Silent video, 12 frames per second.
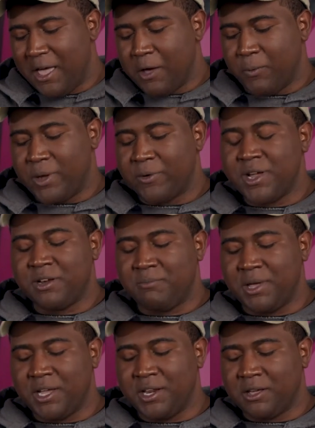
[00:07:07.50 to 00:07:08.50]
We were in a
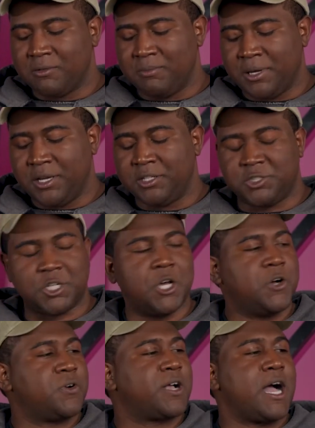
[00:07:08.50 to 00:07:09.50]
meeting, me,
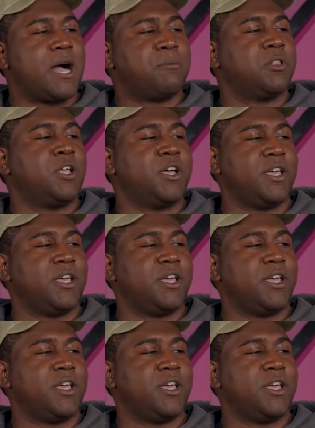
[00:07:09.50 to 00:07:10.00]
Joe, Kamala,